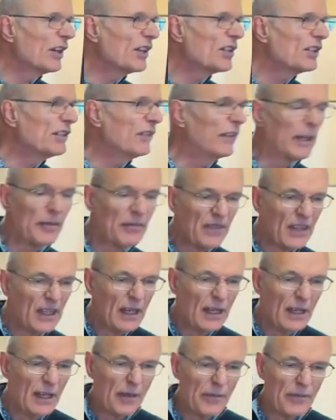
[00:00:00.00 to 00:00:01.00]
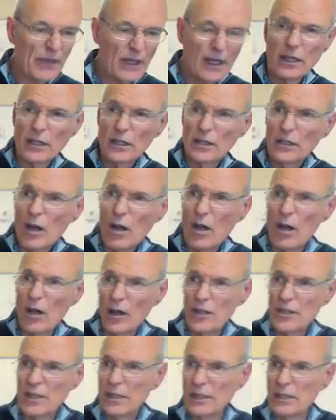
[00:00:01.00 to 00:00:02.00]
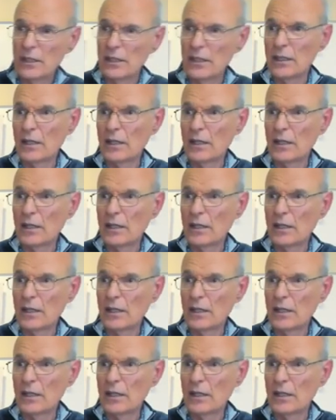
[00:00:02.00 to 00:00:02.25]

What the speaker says: rest of it. God,